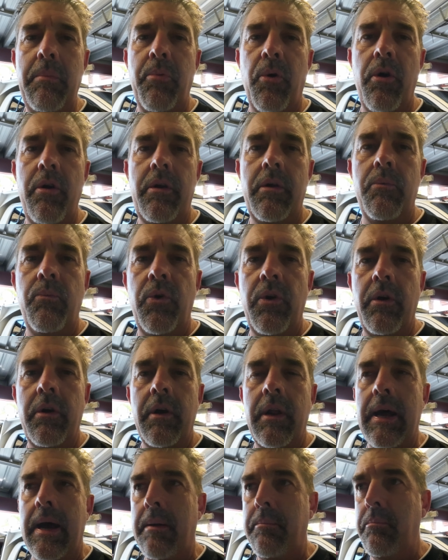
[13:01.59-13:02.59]
be broken when I
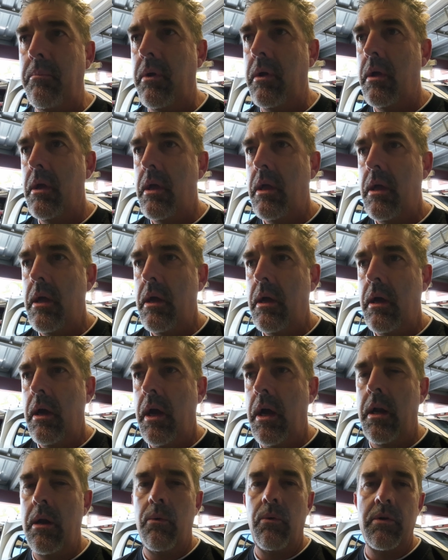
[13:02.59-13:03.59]
got up,
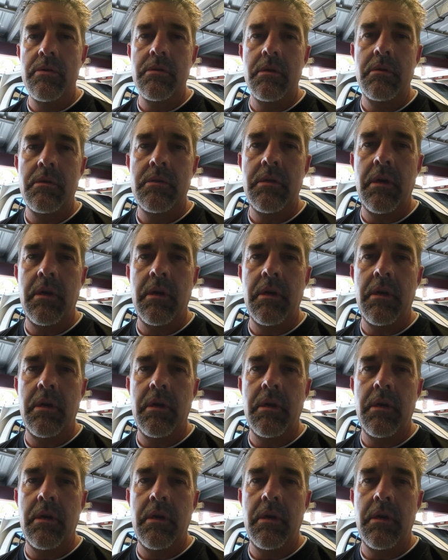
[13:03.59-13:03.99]
and it wasn't.